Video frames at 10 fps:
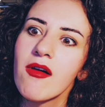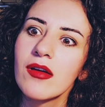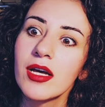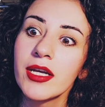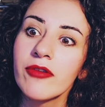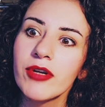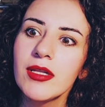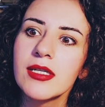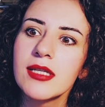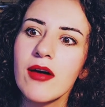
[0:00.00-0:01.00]
And I
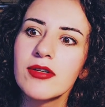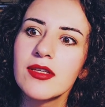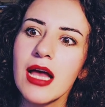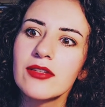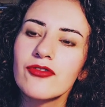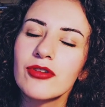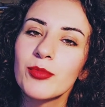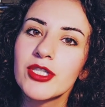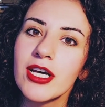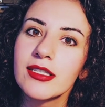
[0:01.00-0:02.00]
realized I was astral
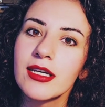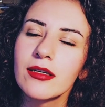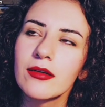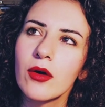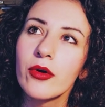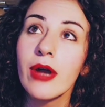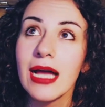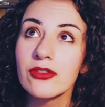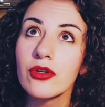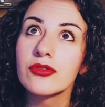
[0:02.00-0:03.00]
projecting, or
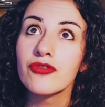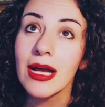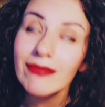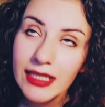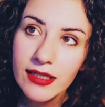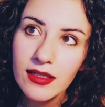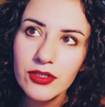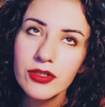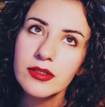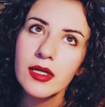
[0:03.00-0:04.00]
astral traveling, I
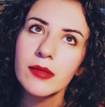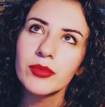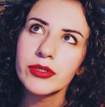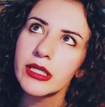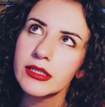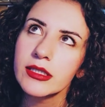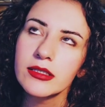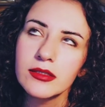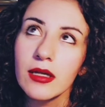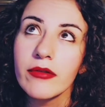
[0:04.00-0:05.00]
should say. Projecting
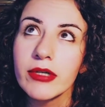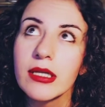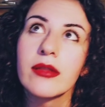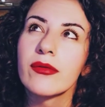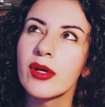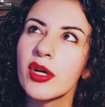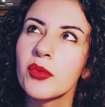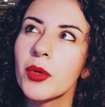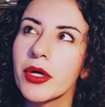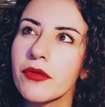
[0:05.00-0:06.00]
is not really the good
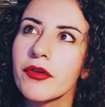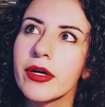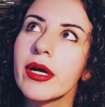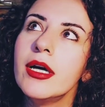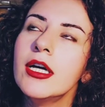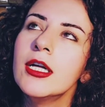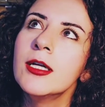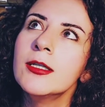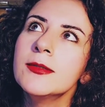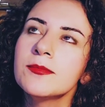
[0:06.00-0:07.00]
word for
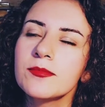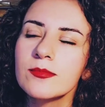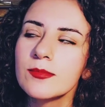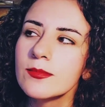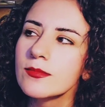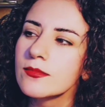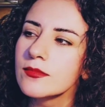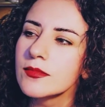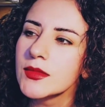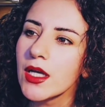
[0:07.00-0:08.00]

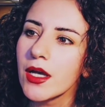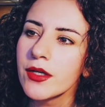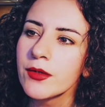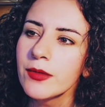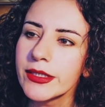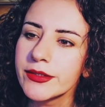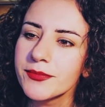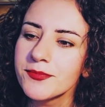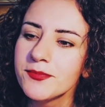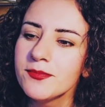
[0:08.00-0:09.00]
it. I knew
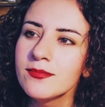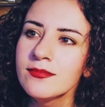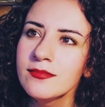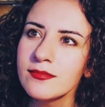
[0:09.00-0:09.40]
it.